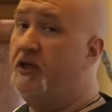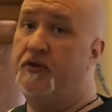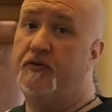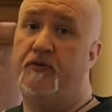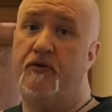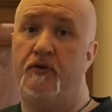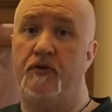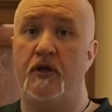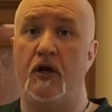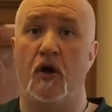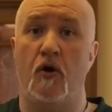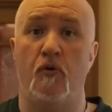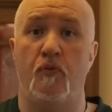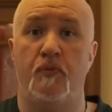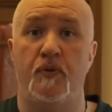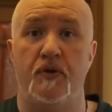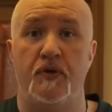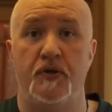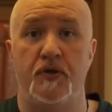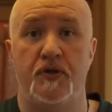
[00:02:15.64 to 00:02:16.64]
it through the
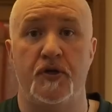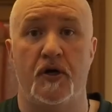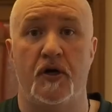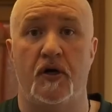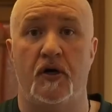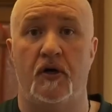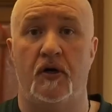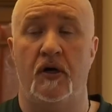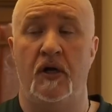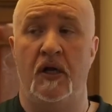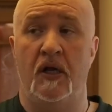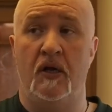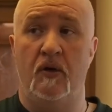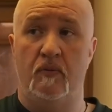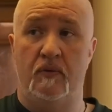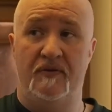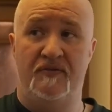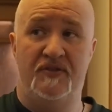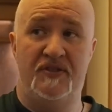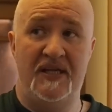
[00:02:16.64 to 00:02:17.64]
open door.
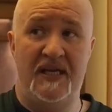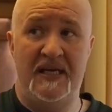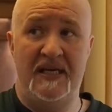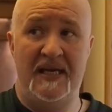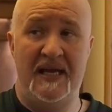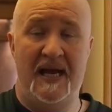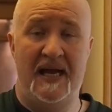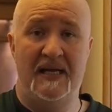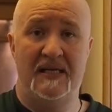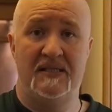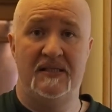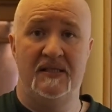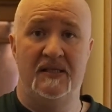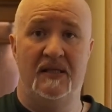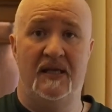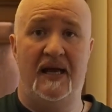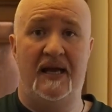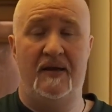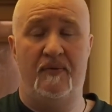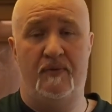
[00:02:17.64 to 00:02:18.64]
We've seen the
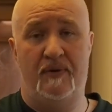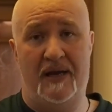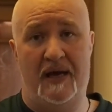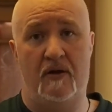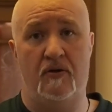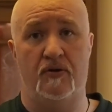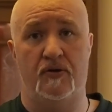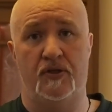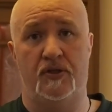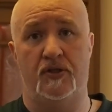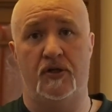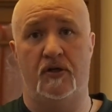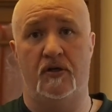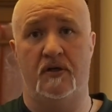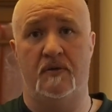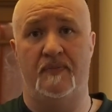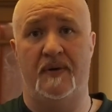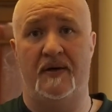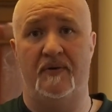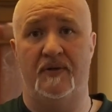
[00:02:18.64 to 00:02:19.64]
accent light, we're now going to
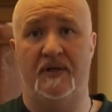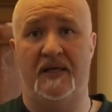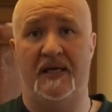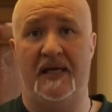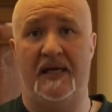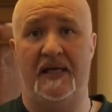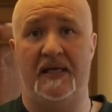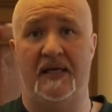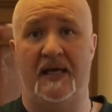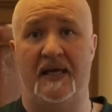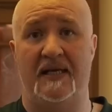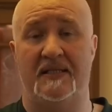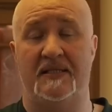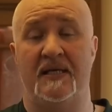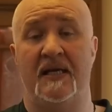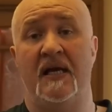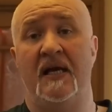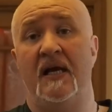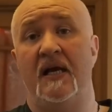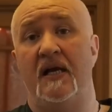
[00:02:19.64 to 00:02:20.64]
talk about the key
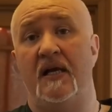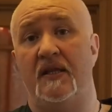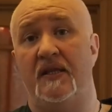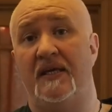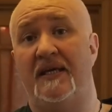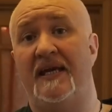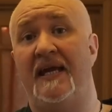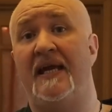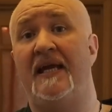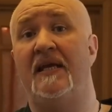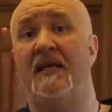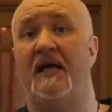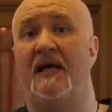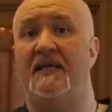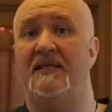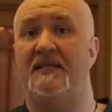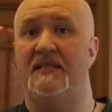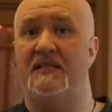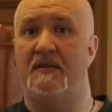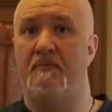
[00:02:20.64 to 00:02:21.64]
light. And the key
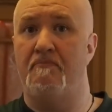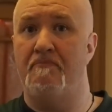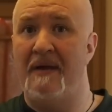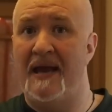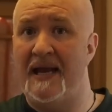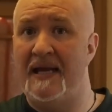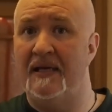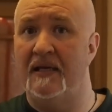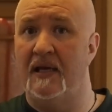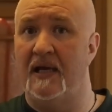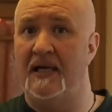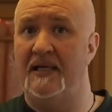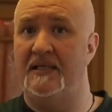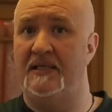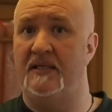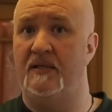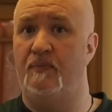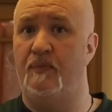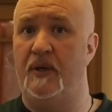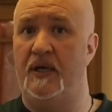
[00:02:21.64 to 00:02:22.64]
light is the main
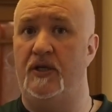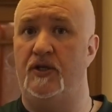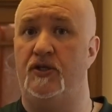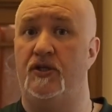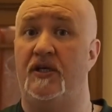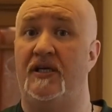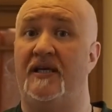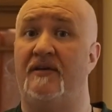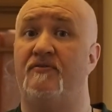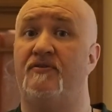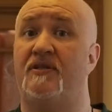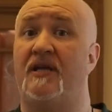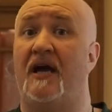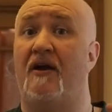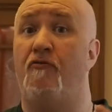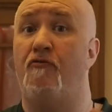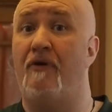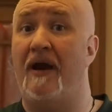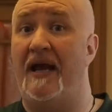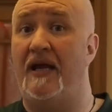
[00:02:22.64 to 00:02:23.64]
light in the picture that gives
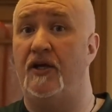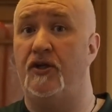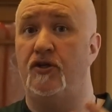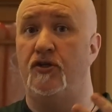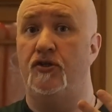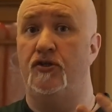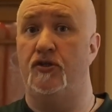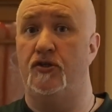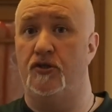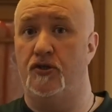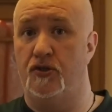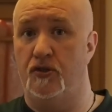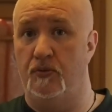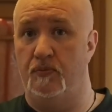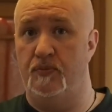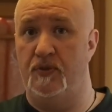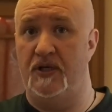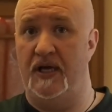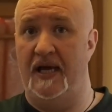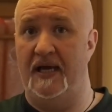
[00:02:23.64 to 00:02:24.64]
direction to the
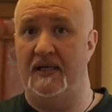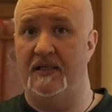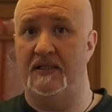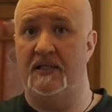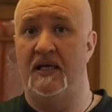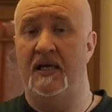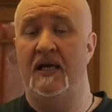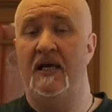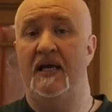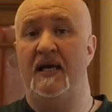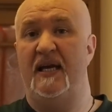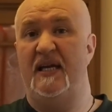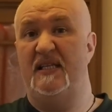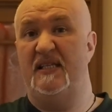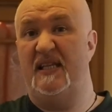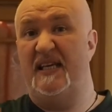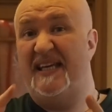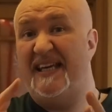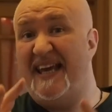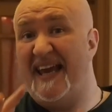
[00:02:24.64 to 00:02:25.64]
subject.
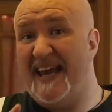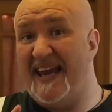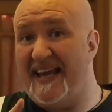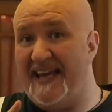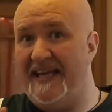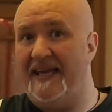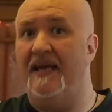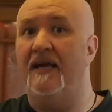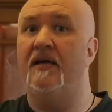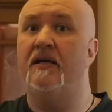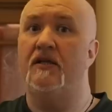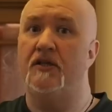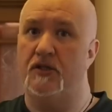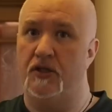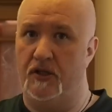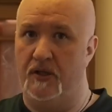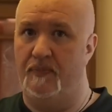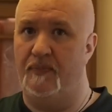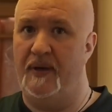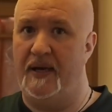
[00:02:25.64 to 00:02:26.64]
It's the key
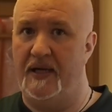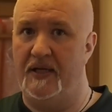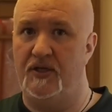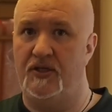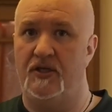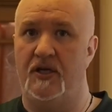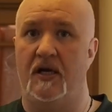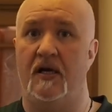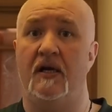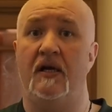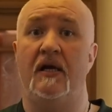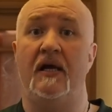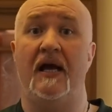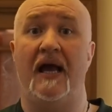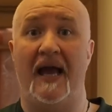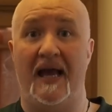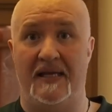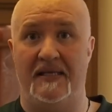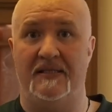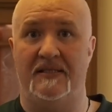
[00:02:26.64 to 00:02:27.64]
to the picture,
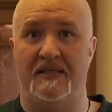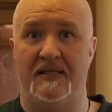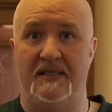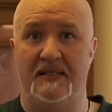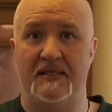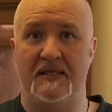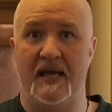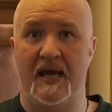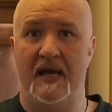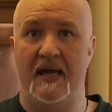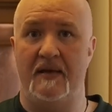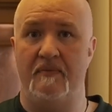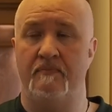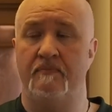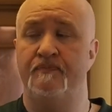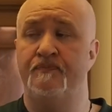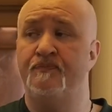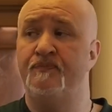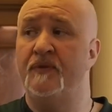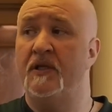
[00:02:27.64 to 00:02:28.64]
hence its name.
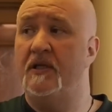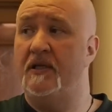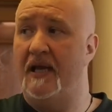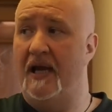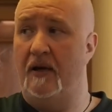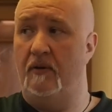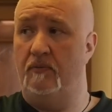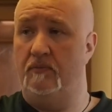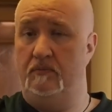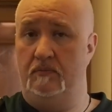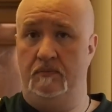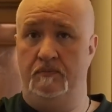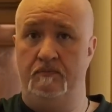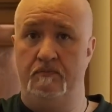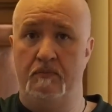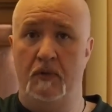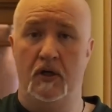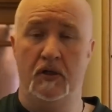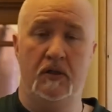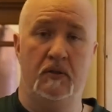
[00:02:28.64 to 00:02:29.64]
Now,
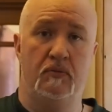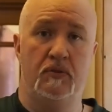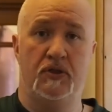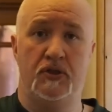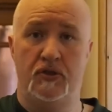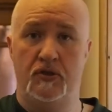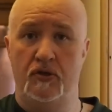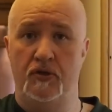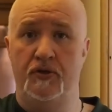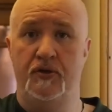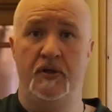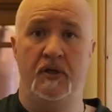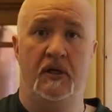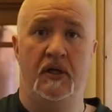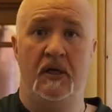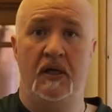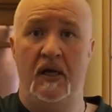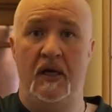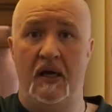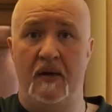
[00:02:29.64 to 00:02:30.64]
model was stood
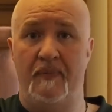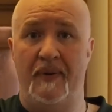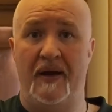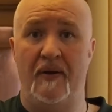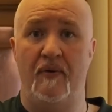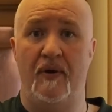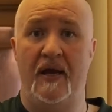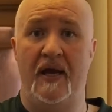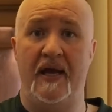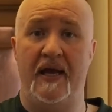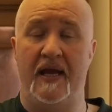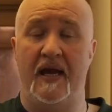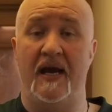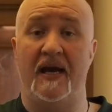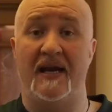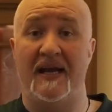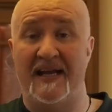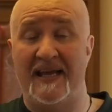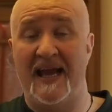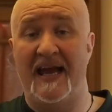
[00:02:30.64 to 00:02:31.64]
about here,
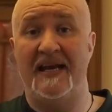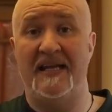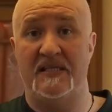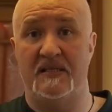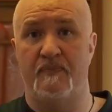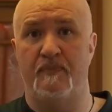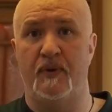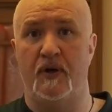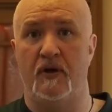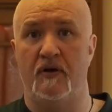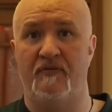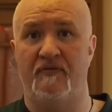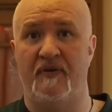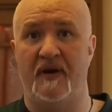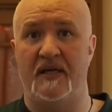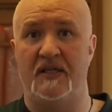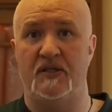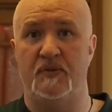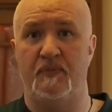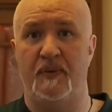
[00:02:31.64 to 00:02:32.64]
and again it's a
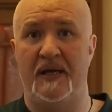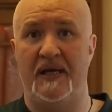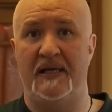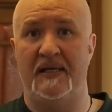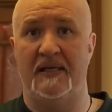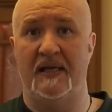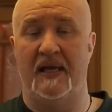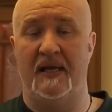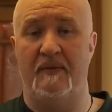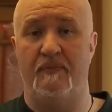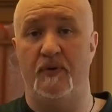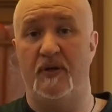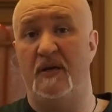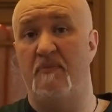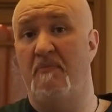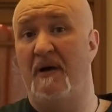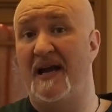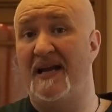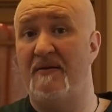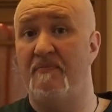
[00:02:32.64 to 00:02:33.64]
birthday speed light, but
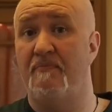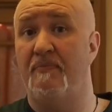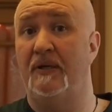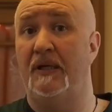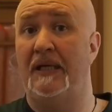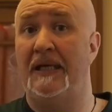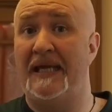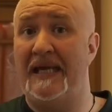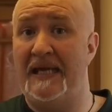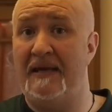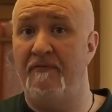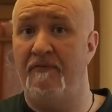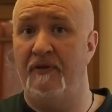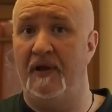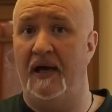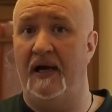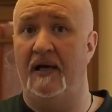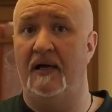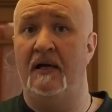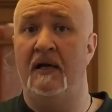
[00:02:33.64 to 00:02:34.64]
you mightn't believe
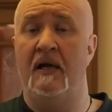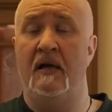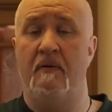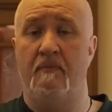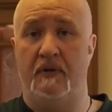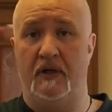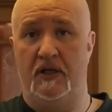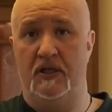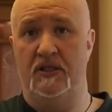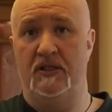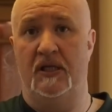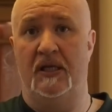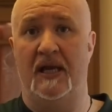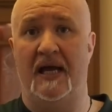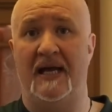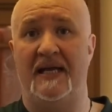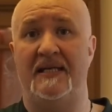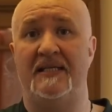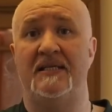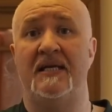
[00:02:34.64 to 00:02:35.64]
that because the
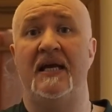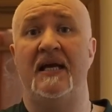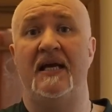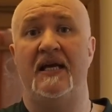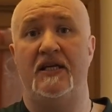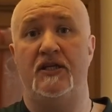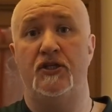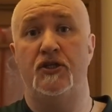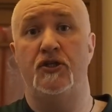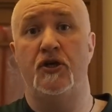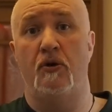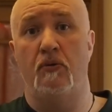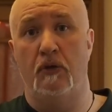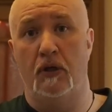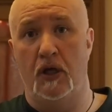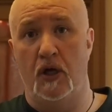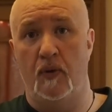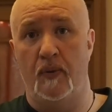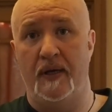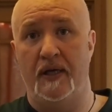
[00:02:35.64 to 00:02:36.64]
light is so
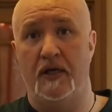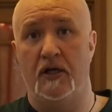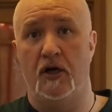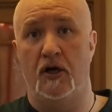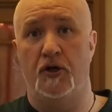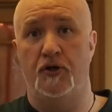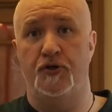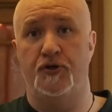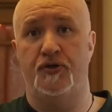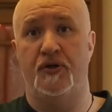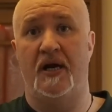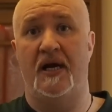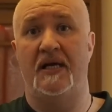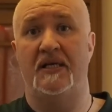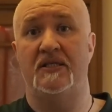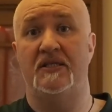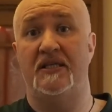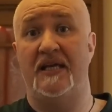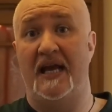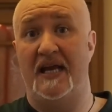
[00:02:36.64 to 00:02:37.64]
low in
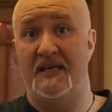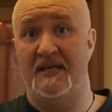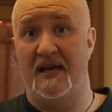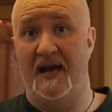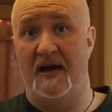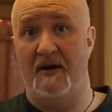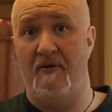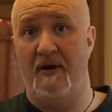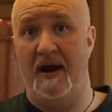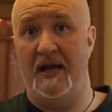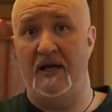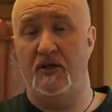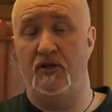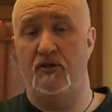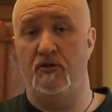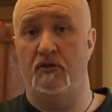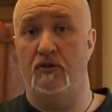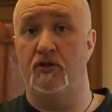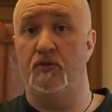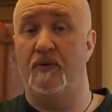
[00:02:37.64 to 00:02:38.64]
contrast yet
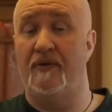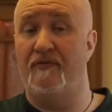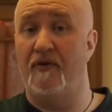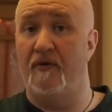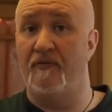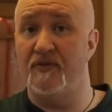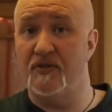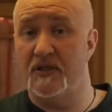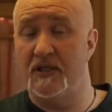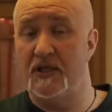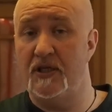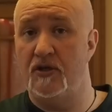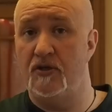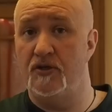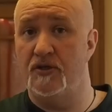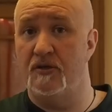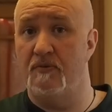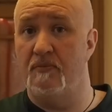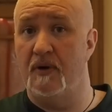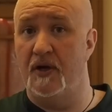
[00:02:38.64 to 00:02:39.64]
directional. So we've obviously
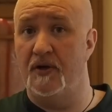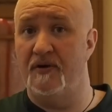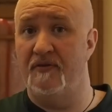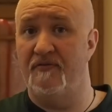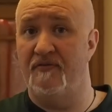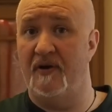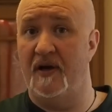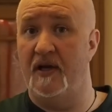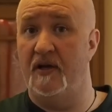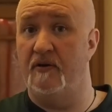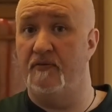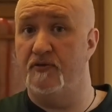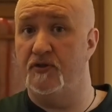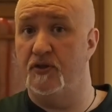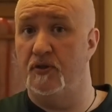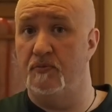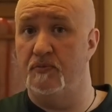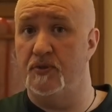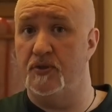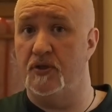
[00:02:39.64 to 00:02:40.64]
used a modifier of
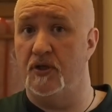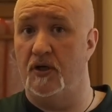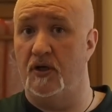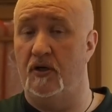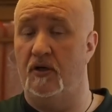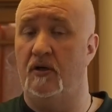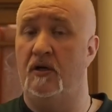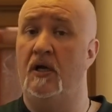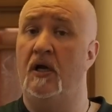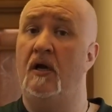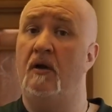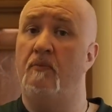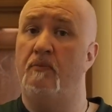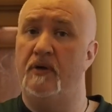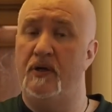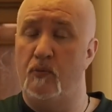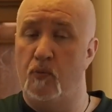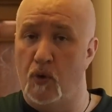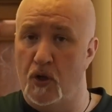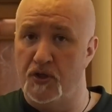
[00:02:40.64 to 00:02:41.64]
some sort,
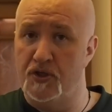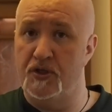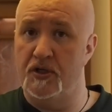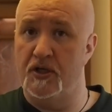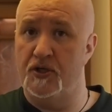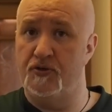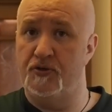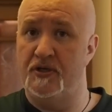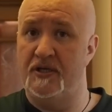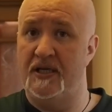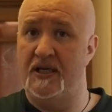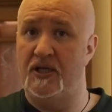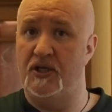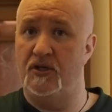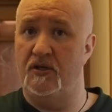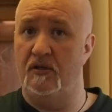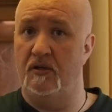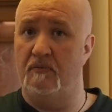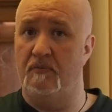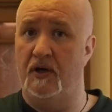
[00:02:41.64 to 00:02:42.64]
but it wasn't a
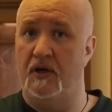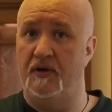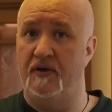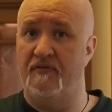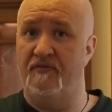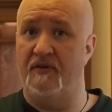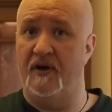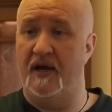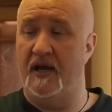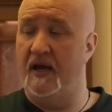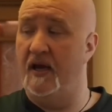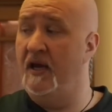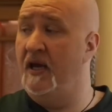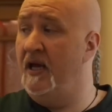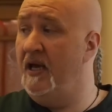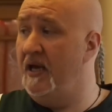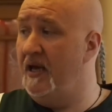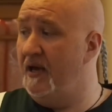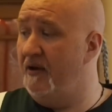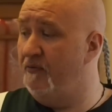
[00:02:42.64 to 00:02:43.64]
traditional modifier.
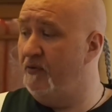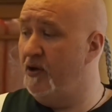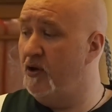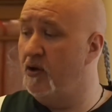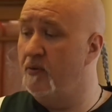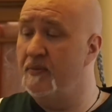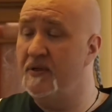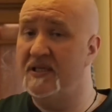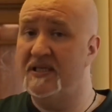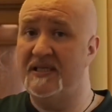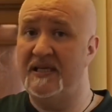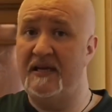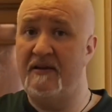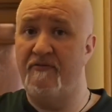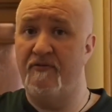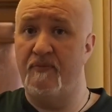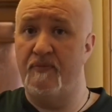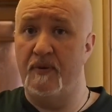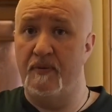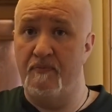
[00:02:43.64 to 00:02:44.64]
If we come and see
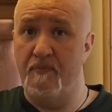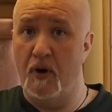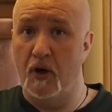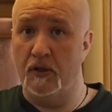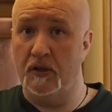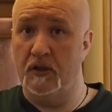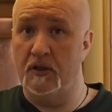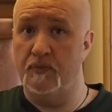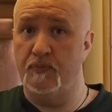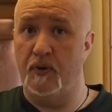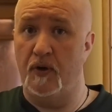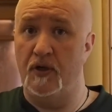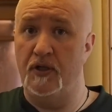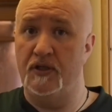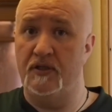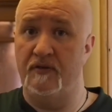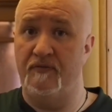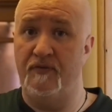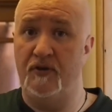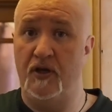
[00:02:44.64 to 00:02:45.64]
from the model's
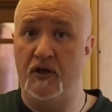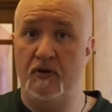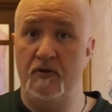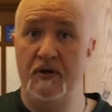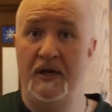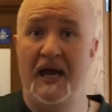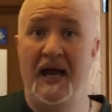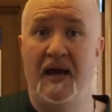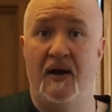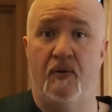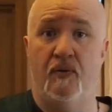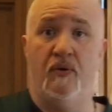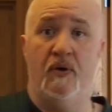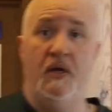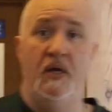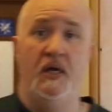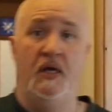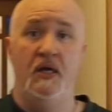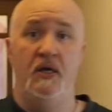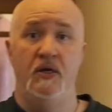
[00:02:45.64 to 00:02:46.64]
point of view now,
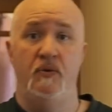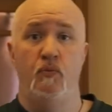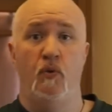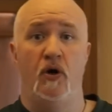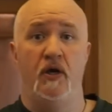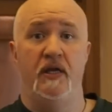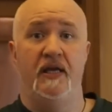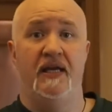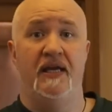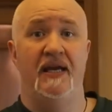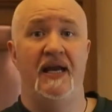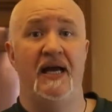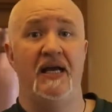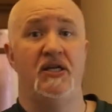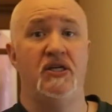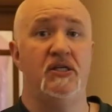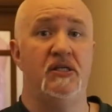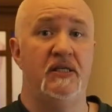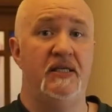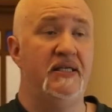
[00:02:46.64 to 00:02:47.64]
what you can
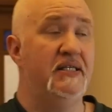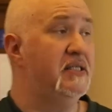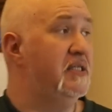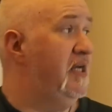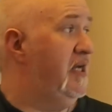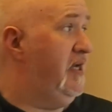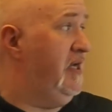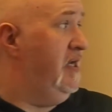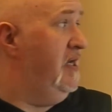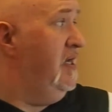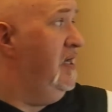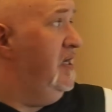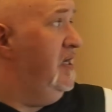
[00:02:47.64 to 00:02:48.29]
actually see